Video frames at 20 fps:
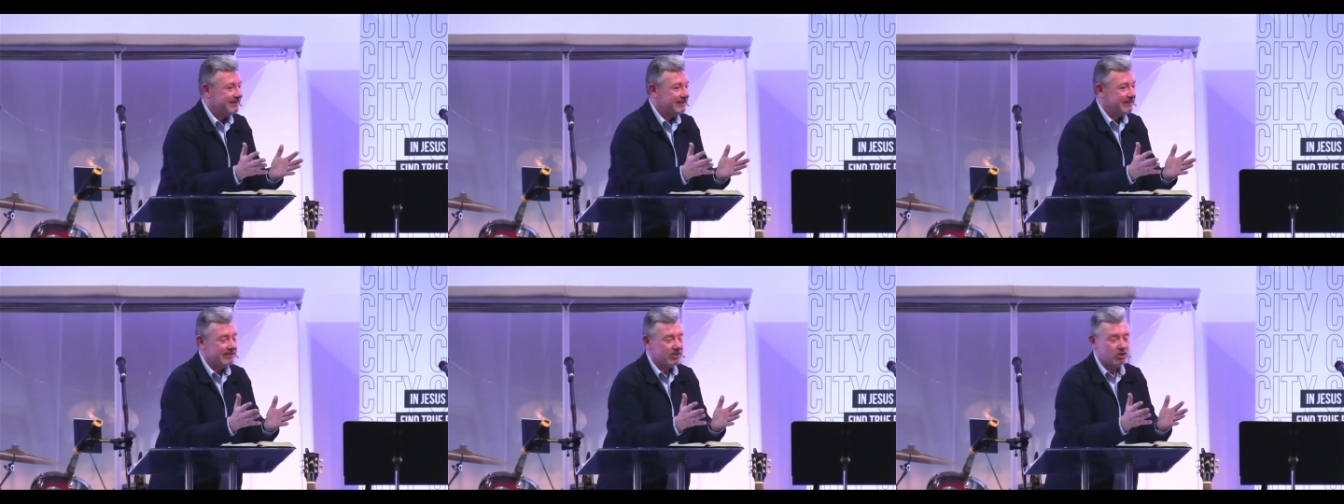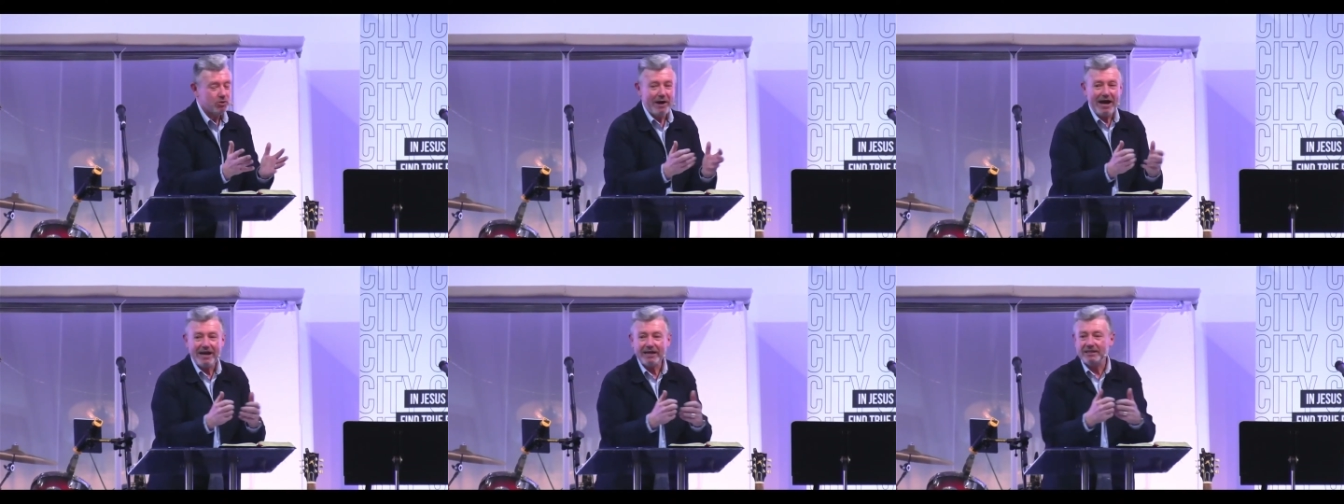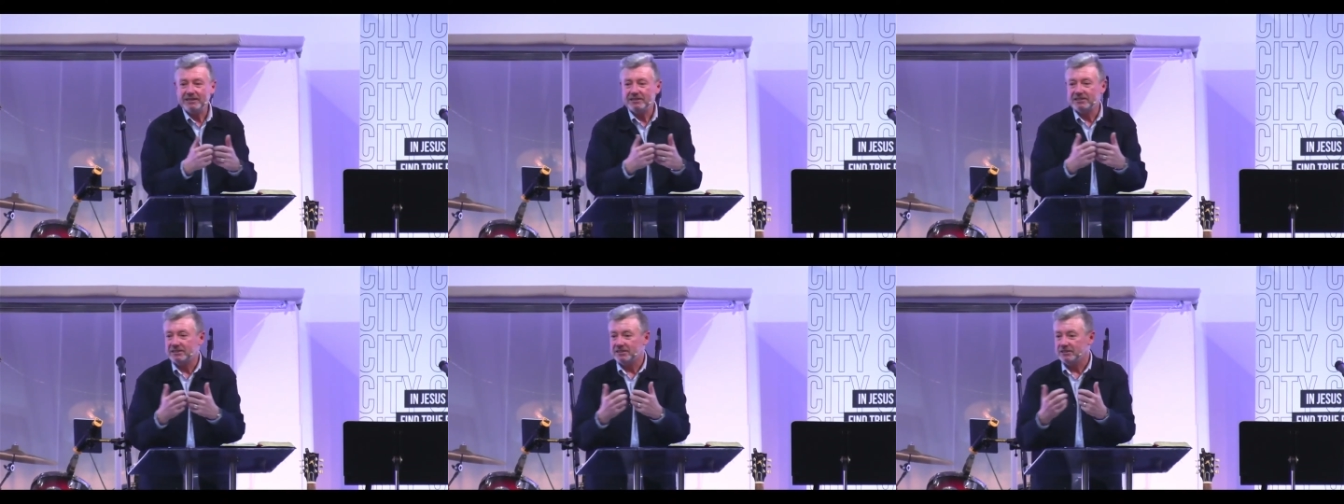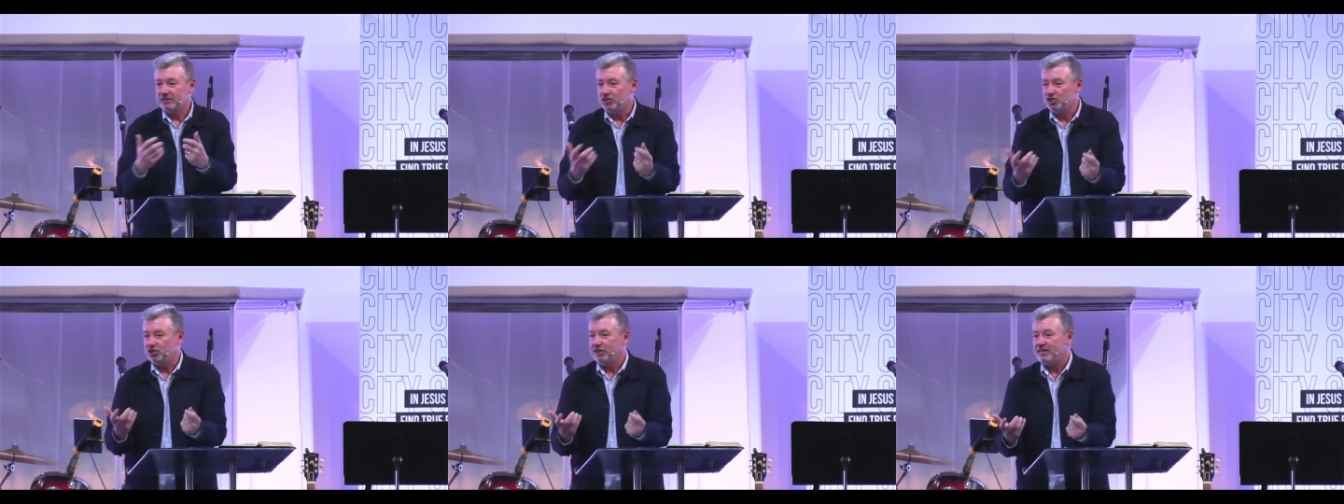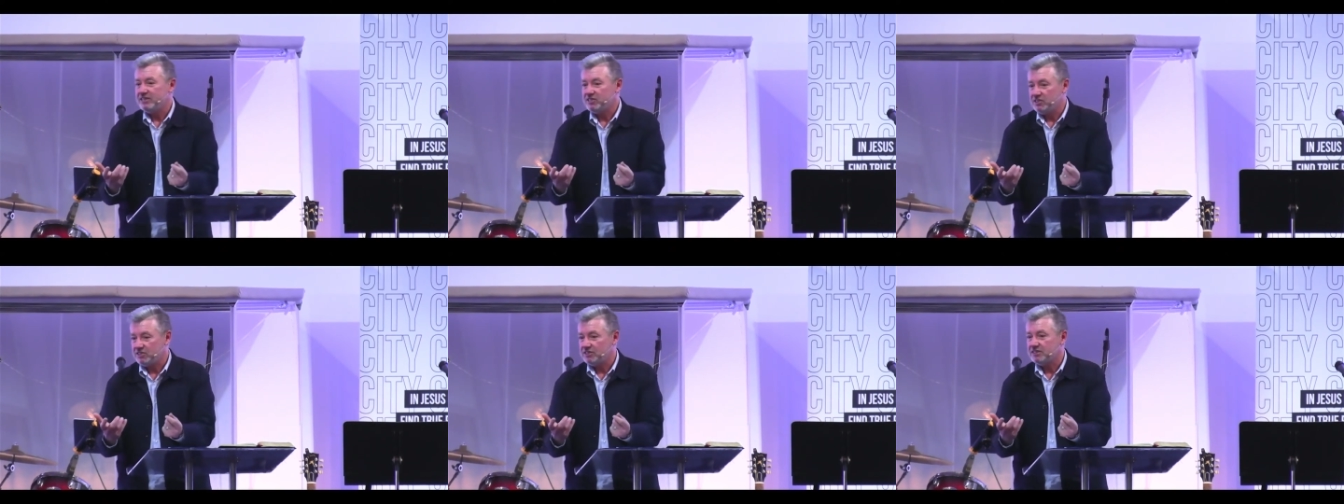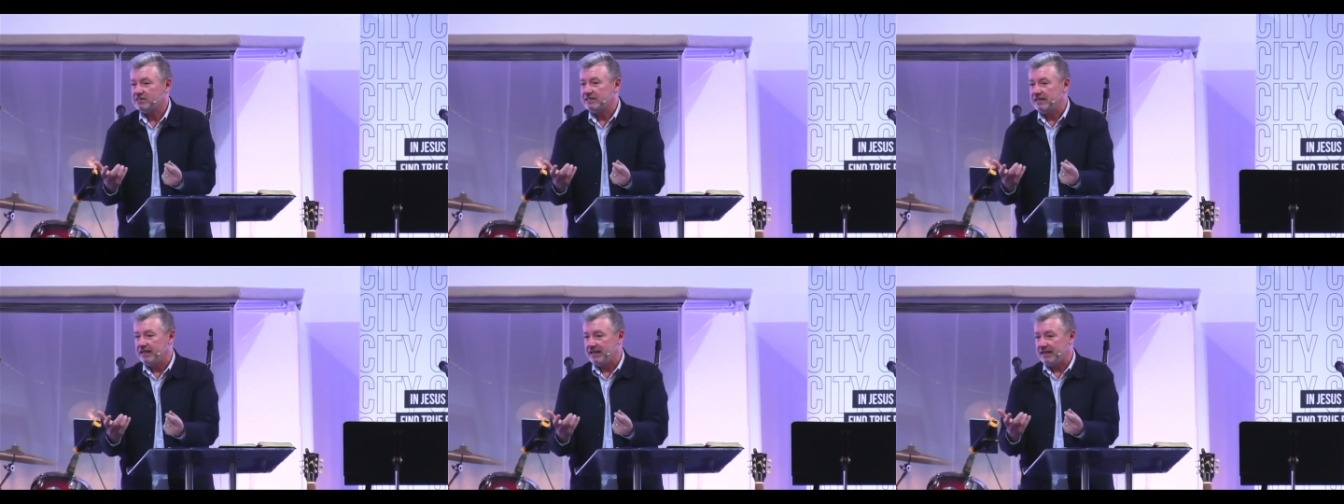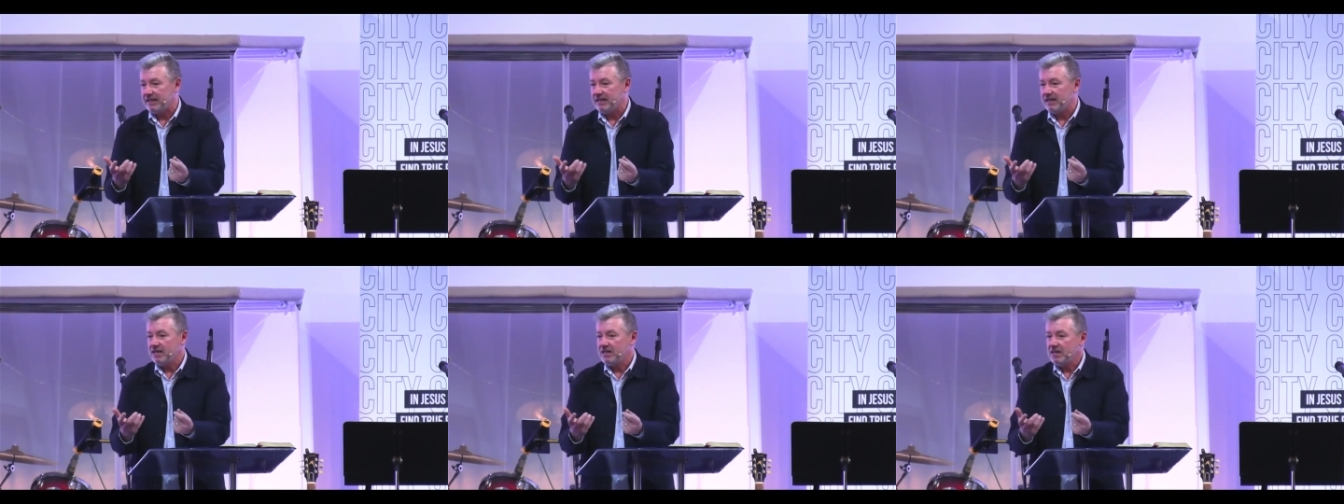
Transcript: To act justly,